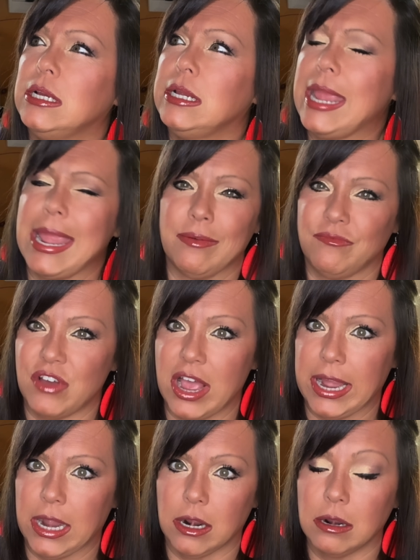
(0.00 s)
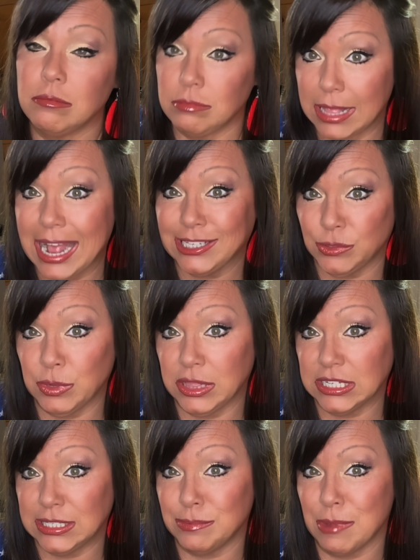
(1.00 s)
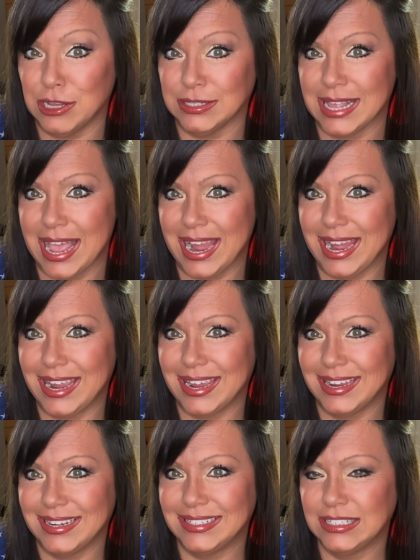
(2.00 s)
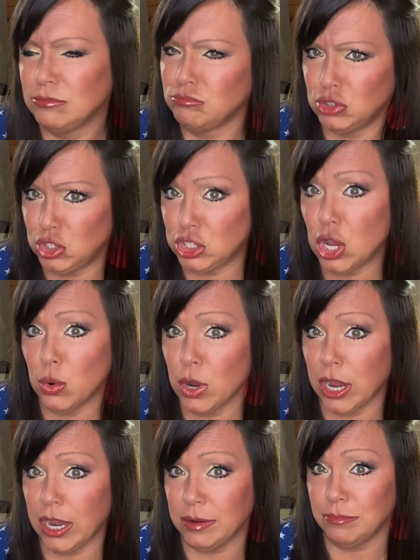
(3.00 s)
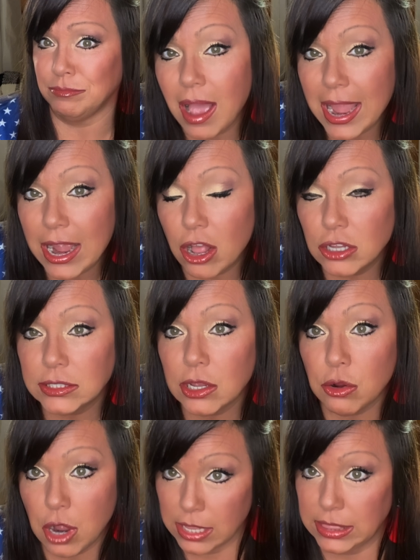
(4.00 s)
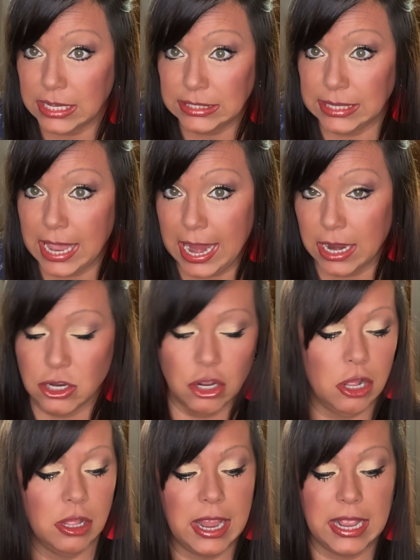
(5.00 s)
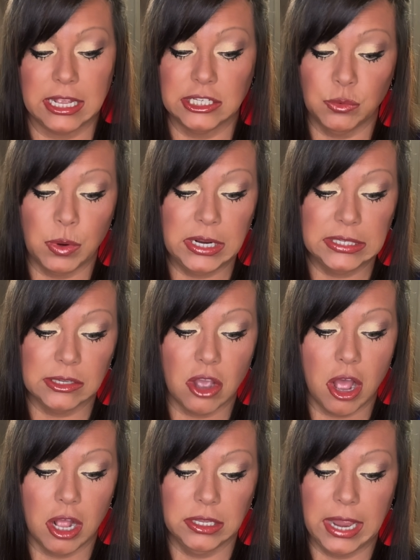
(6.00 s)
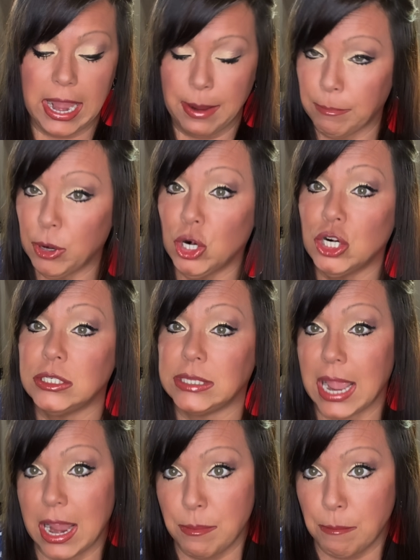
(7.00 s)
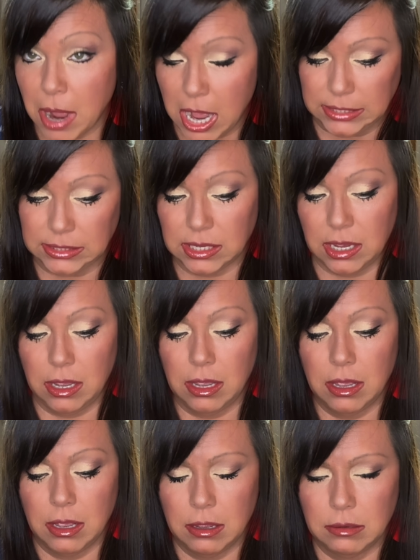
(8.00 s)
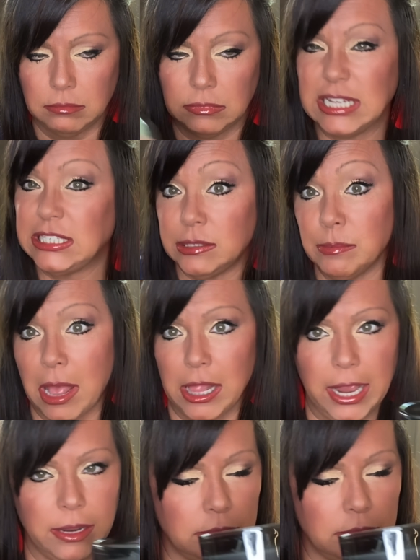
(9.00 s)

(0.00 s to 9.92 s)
campfire. That's what this smells like. So good. I also got this candle, and this one is called Embers and Musk. Let's smell it.